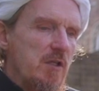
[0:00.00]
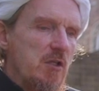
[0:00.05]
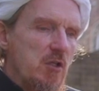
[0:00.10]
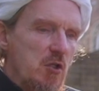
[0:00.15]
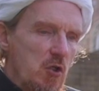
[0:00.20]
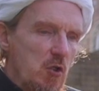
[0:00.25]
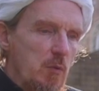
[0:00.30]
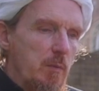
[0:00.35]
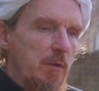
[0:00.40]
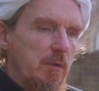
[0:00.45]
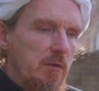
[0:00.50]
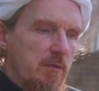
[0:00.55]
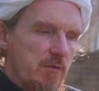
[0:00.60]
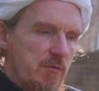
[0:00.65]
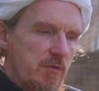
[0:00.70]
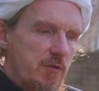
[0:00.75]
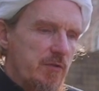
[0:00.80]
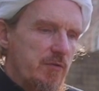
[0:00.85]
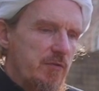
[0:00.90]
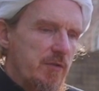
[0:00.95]
ennobled
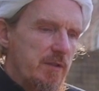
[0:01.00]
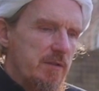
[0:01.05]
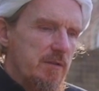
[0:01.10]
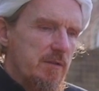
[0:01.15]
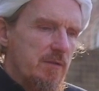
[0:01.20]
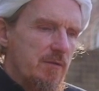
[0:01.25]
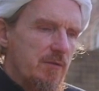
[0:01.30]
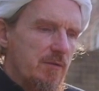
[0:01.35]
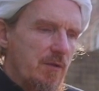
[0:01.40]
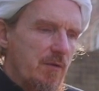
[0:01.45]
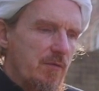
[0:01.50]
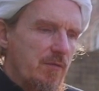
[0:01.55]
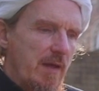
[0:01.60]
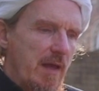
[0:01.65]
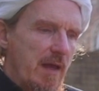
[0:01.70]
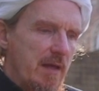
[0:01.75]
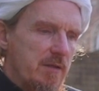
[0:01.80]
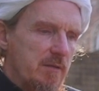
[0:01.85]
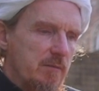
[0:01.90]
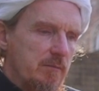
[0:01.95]
the descendants of
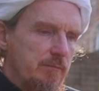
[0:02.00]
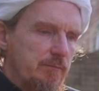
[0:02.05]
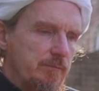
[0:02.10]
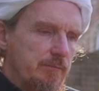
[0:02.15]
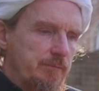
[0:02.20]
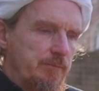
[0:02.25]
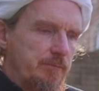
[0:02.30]
Adam.